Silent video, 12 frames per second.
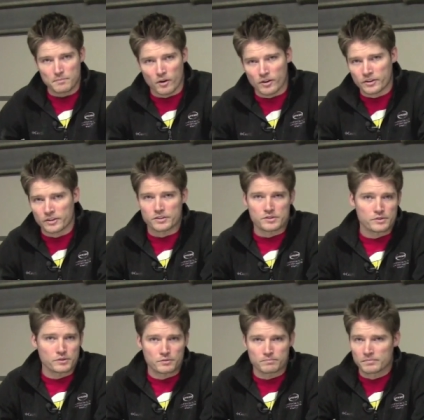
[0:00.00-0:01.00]
markers
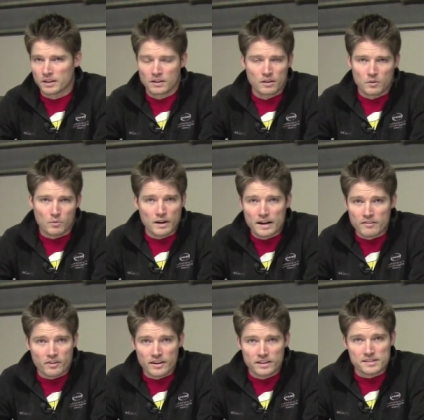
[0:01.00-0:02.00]
or
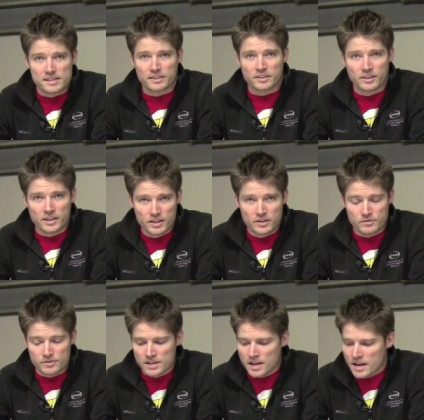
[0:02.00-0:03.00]
whatever else that they're gonna
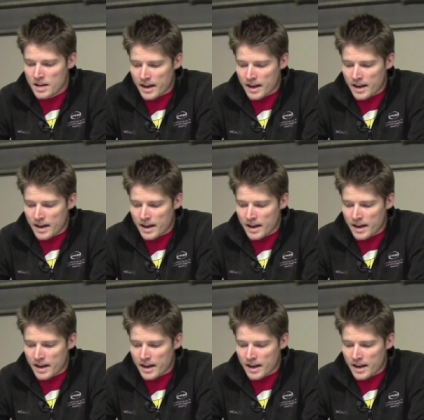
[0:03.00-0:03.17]
use.